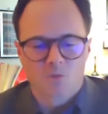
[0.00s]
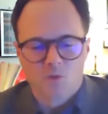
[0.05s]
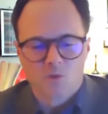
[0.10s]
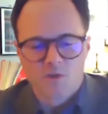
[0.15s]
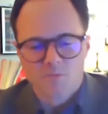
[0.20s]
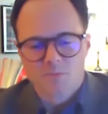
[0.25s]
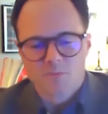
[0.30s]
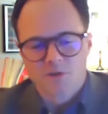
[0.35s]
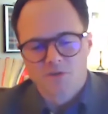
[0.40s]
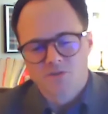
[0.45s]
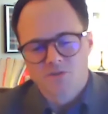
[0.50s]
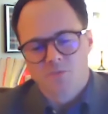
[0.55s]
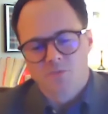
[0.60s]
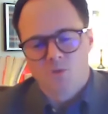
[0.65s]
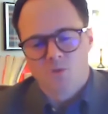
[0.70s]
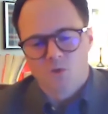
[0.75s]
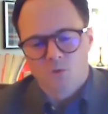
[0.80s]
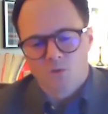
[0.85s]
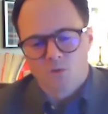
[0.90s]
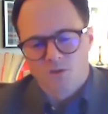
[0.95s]
with peer
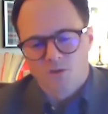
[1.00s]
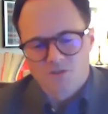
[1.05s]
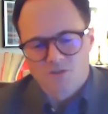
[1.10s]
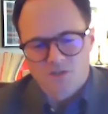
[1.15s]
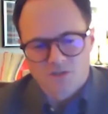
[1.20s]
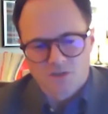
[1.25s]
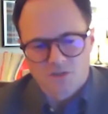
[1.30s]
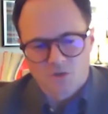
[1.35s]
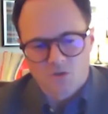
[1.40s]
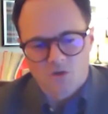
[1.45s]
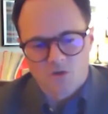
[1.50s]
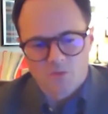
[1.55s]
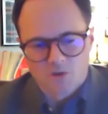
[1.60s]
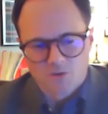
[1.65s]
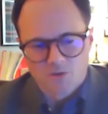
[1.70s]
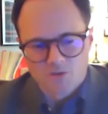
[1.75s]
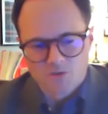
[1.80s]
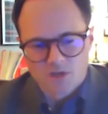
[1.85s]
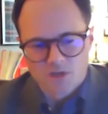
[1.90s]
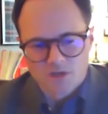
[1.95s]
support workers in the
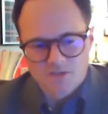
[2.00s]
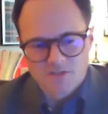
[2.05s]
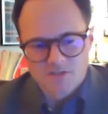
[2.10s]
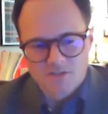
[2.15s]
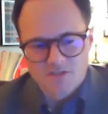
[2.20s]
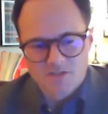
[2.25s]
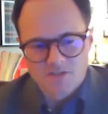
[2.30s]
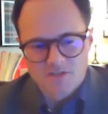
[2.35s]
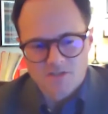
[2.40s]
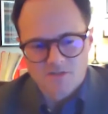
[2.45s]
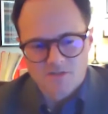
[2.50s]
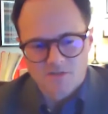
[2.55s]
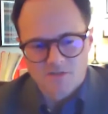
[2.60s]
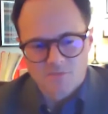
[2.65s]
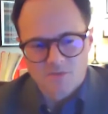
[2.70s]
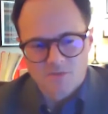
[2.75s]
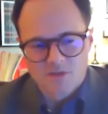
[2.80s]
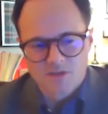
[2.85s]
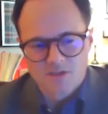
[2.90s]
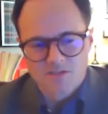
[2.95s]
criminal justice
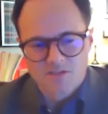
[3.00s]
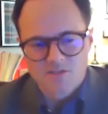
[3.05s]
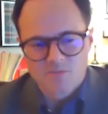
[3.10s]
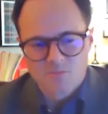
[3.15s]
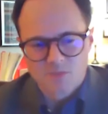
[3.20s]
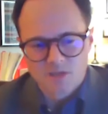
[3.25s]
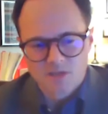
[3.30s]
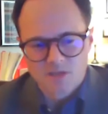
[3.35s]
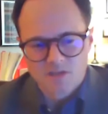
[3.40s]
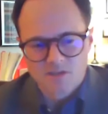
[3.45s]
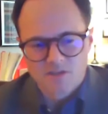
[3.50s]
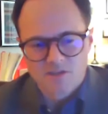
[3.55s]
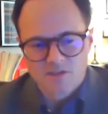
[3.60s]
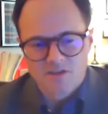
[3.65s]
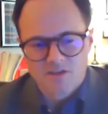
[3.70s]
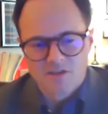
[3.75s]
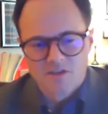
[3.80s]
system, it's been